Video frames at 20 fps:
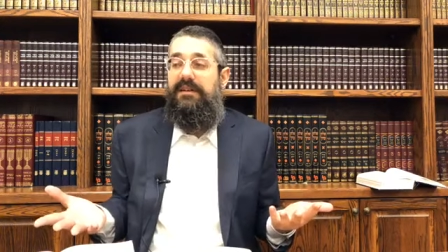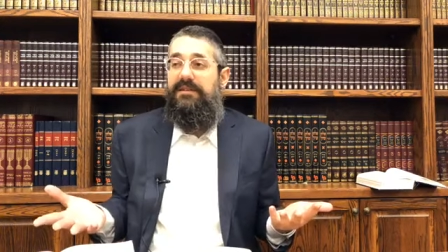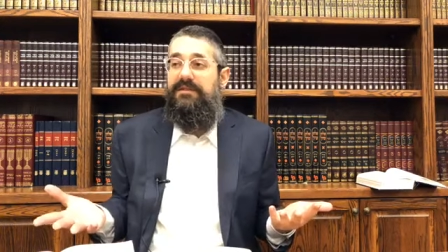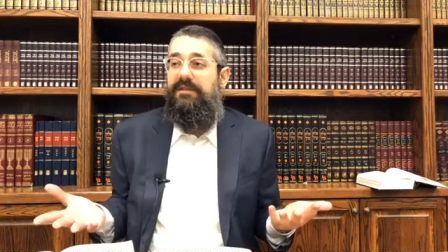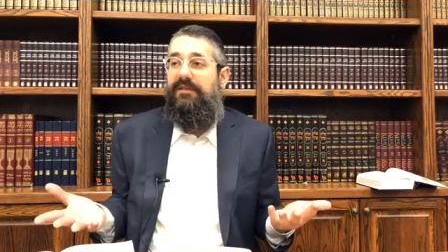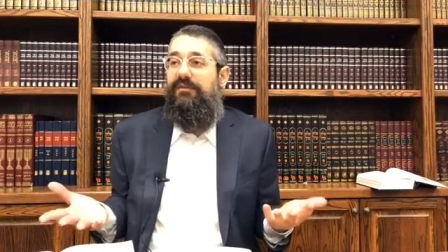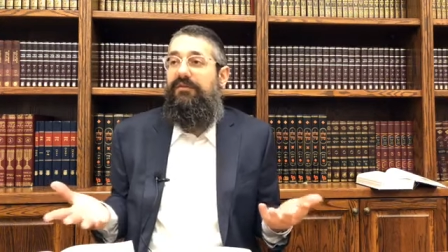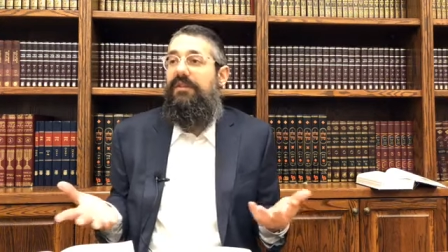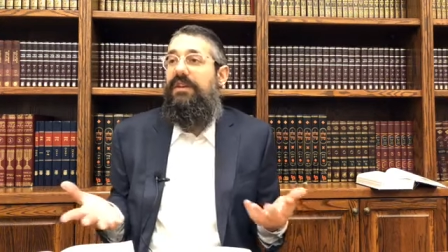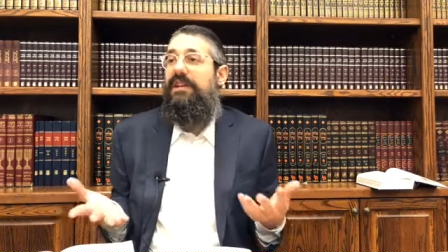
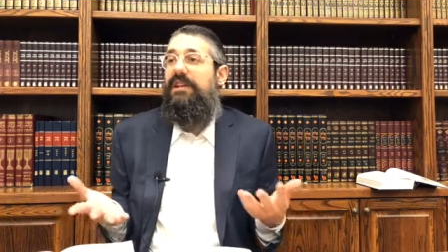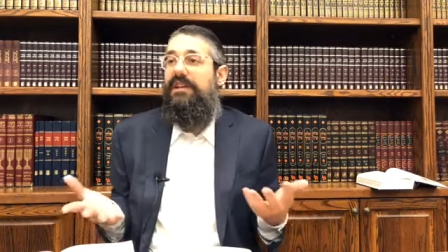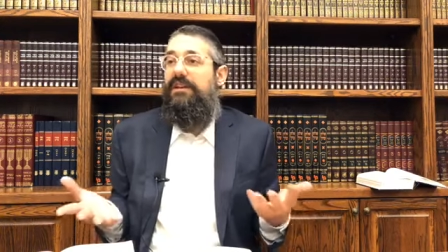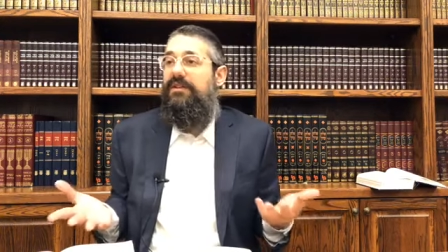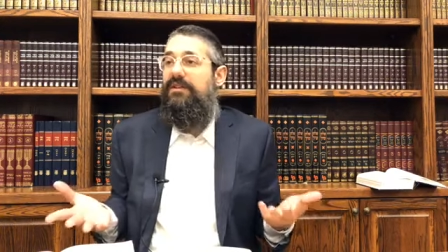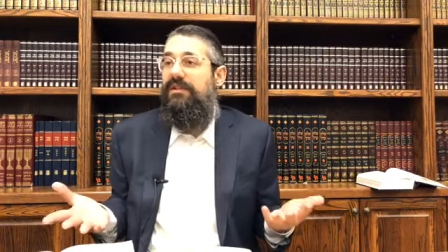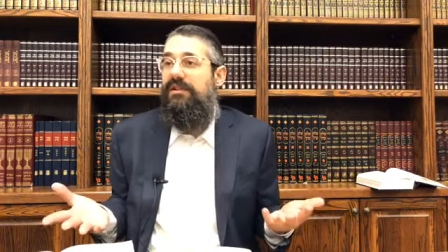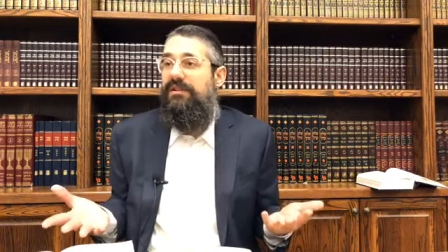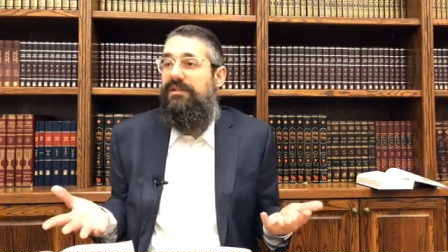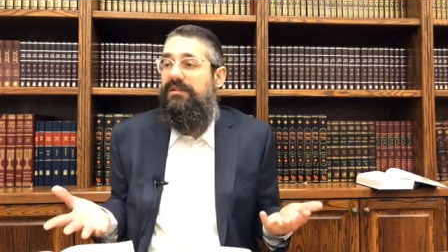So feeling
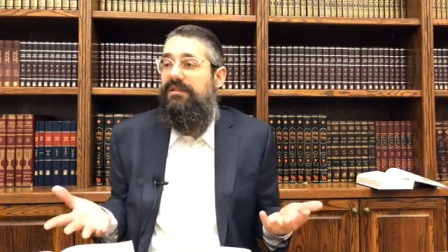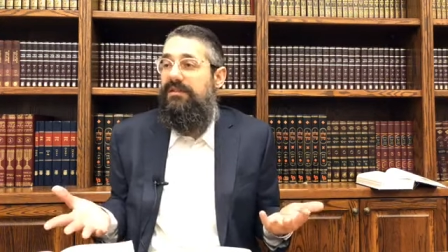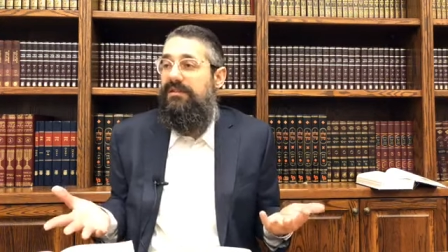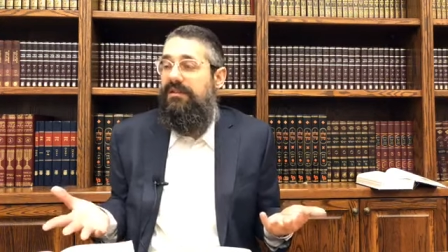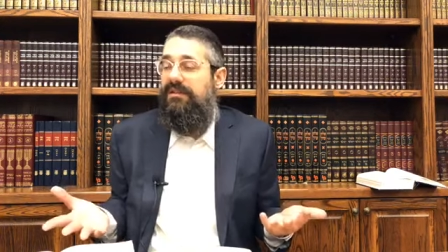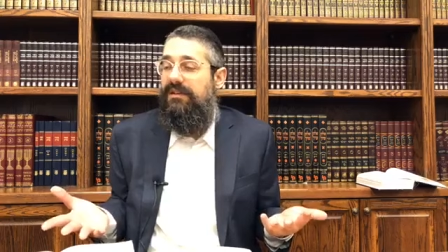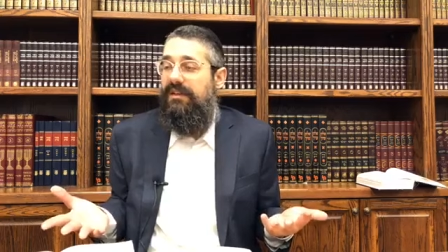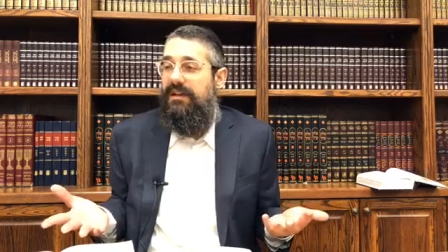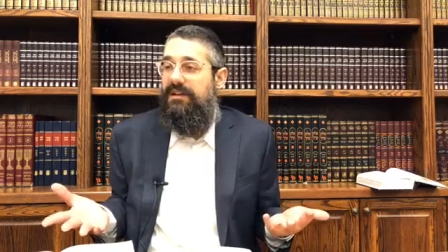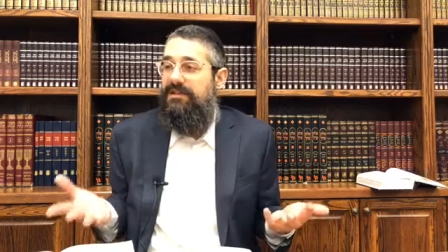good
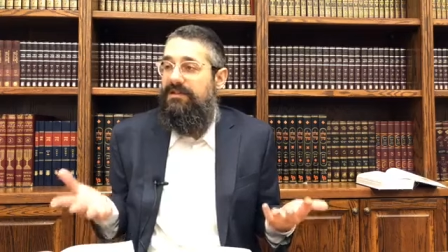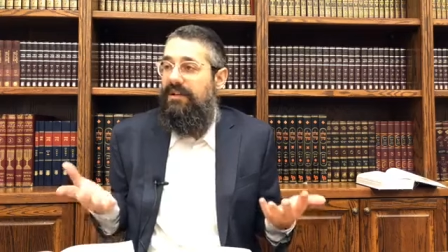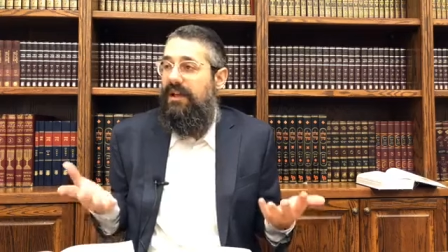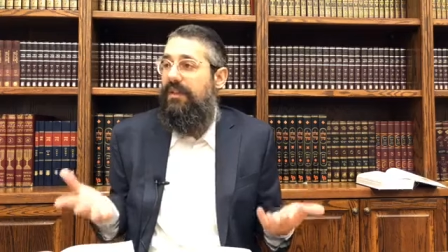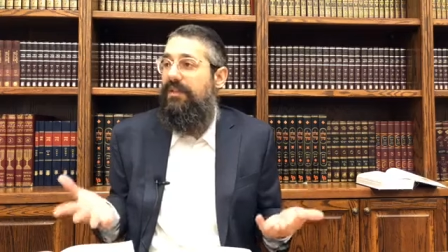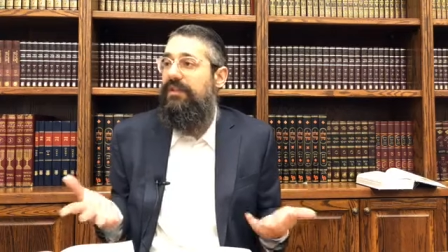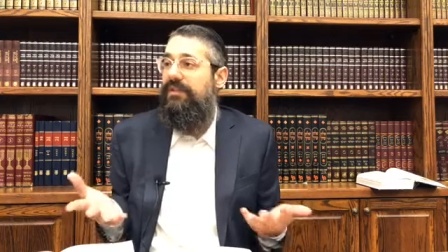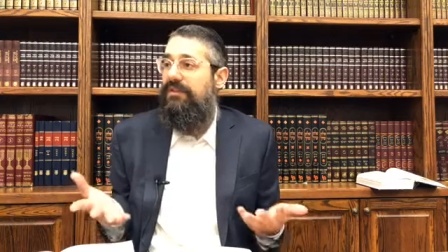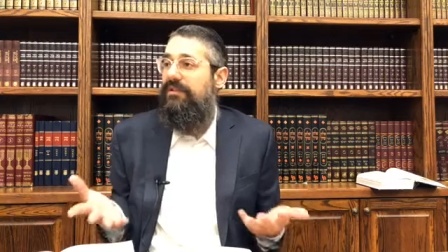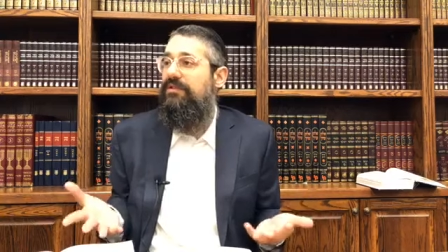has
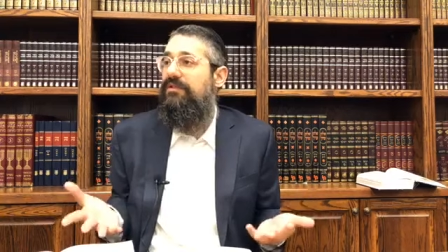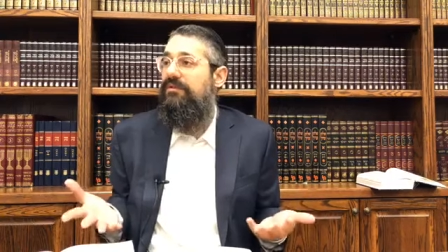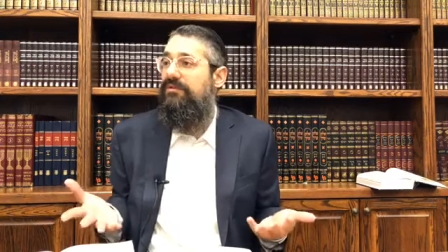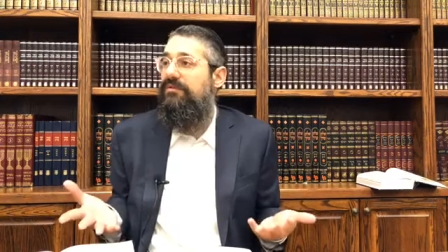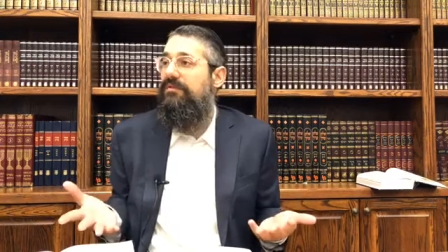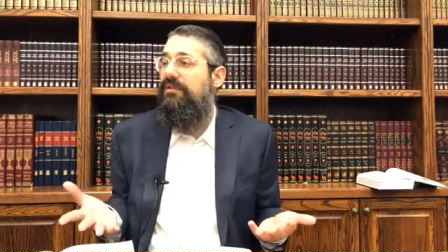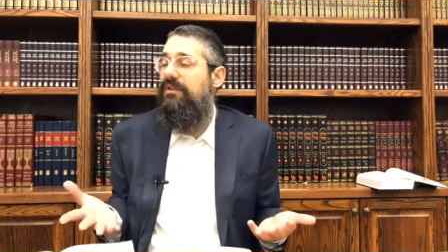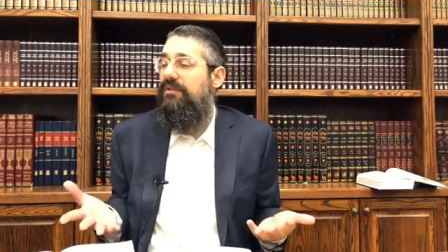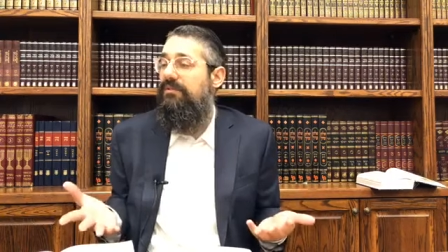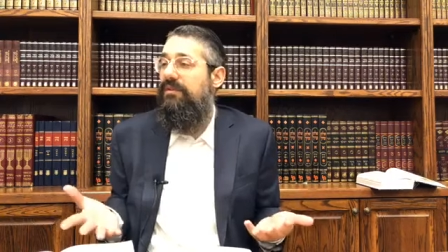nothing to
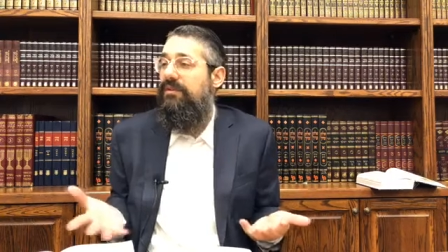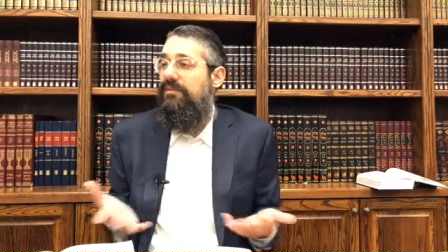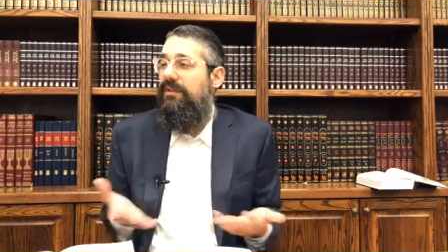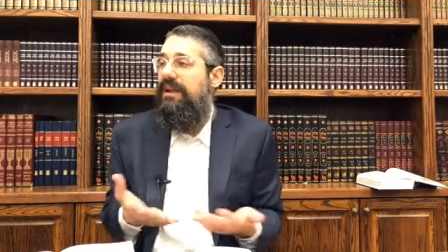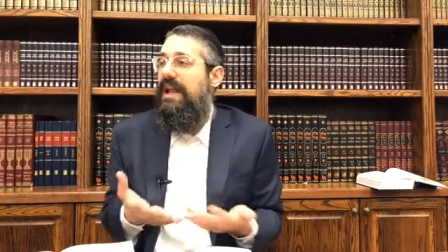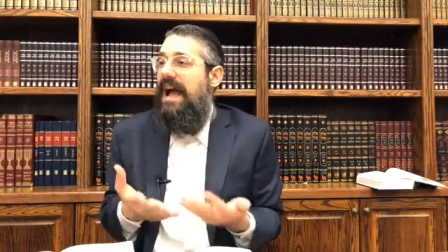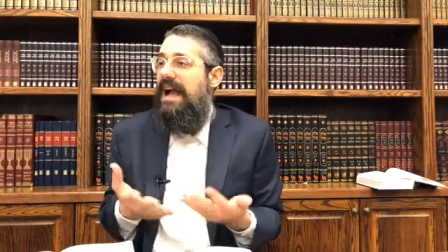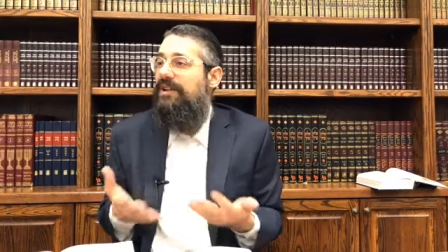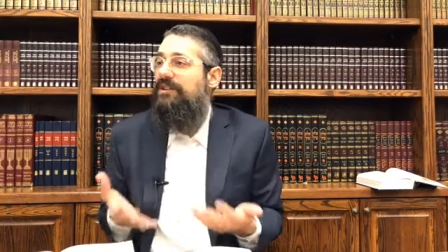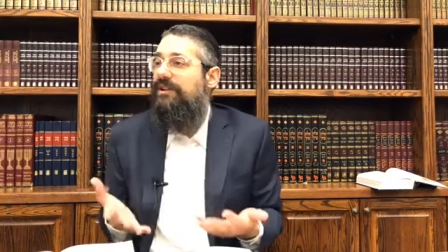do with what
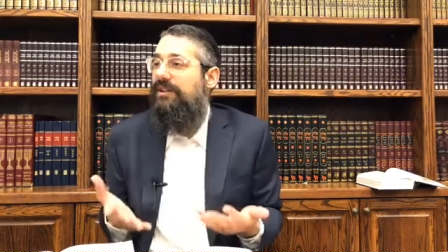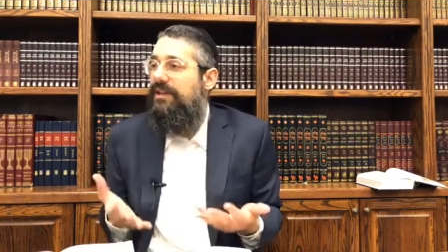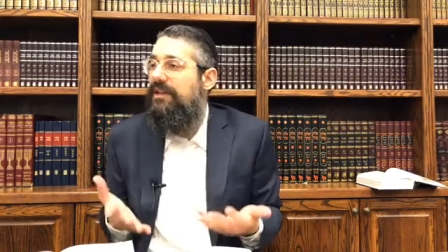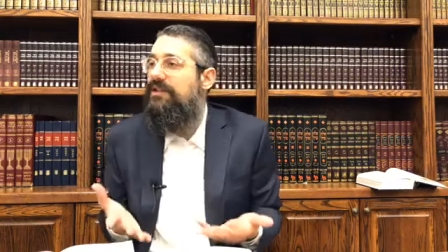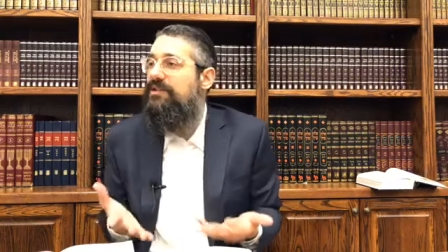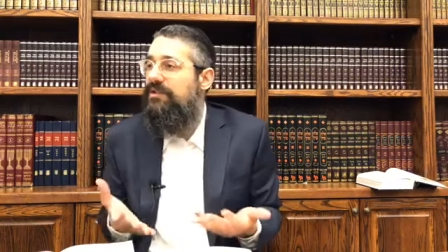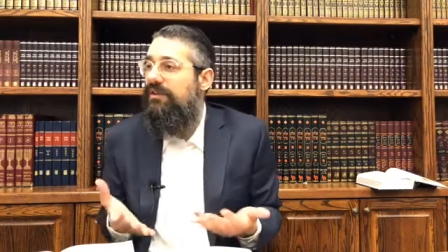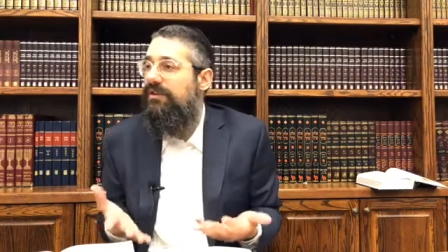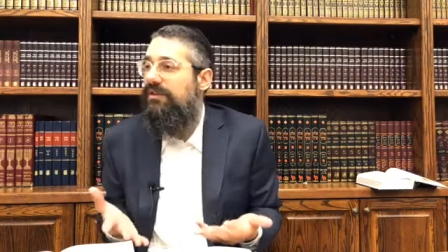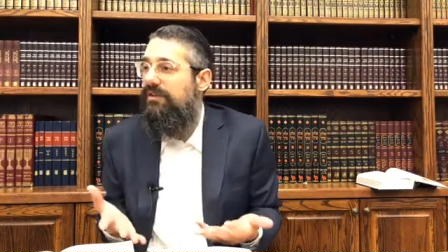actually
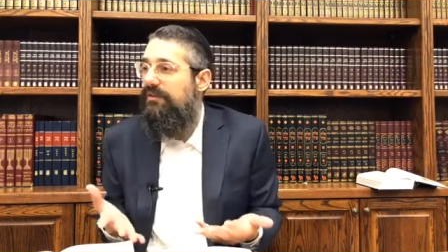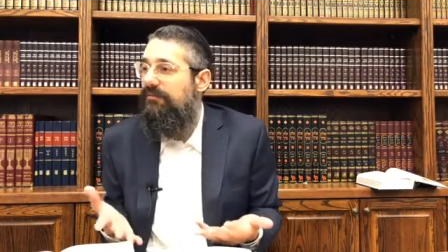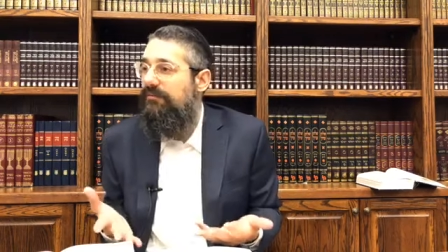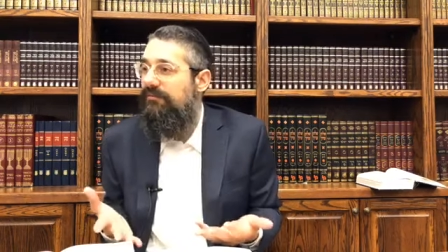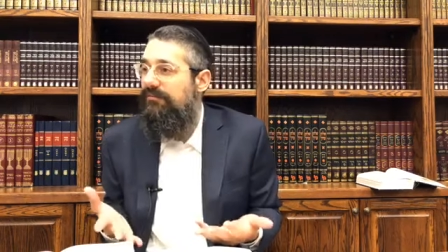is good.